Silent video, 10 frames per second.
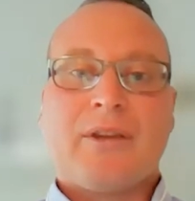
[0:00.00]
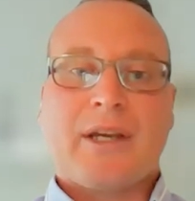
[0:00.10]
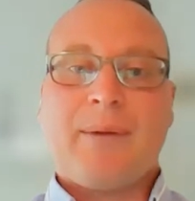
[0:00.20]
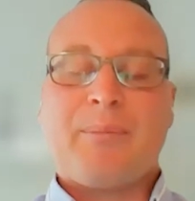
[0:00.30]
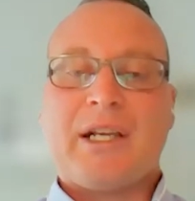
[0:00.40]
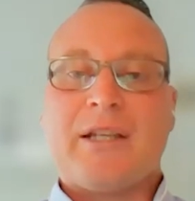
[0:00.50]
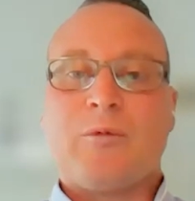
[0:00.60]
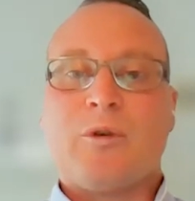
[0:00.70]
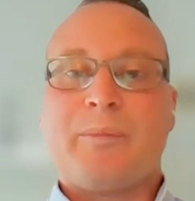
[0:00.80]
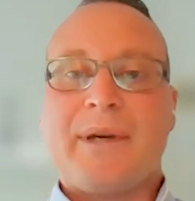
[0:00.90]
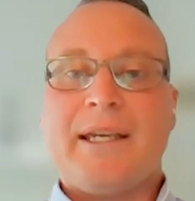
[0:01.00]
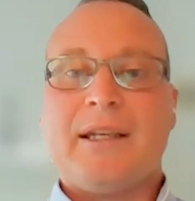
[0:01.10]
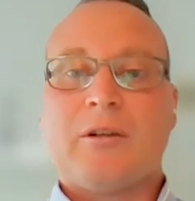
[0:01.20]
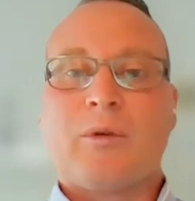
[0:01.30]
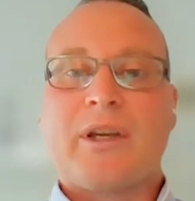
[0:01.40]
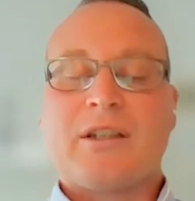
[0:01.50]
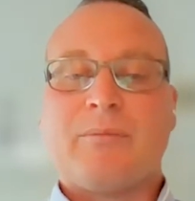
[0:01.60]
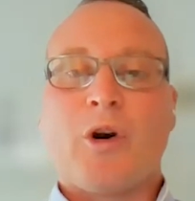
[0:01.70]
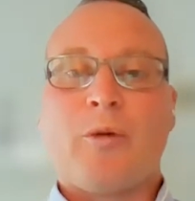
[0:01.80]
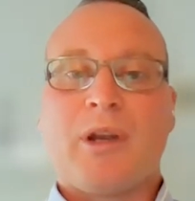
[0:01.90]
the company will be looking to
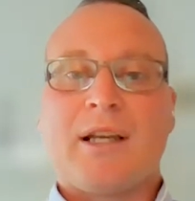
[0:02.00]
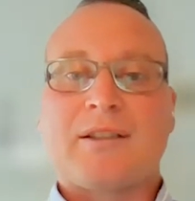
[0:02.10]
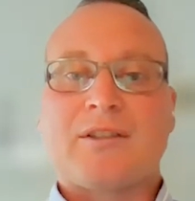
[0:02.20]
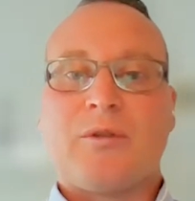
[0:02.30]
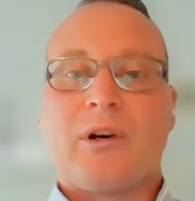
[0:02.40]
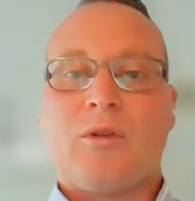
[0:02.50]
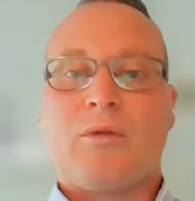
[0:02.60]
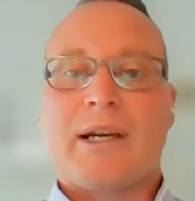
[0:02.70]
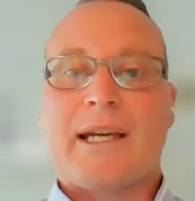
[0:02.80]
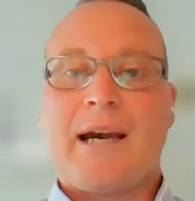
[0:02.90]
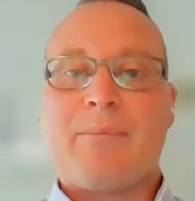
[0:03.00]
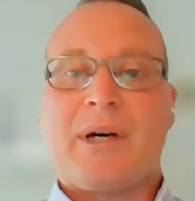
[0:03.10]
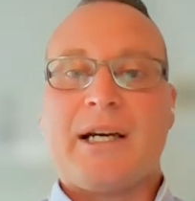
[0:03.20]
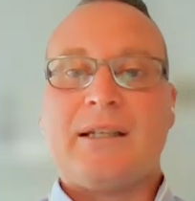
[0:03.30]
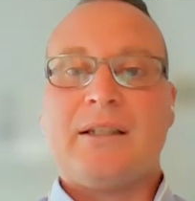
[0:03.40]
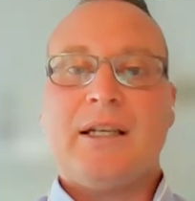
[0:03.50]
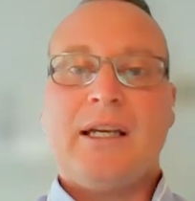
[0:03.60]
mobilize a soil auger campaign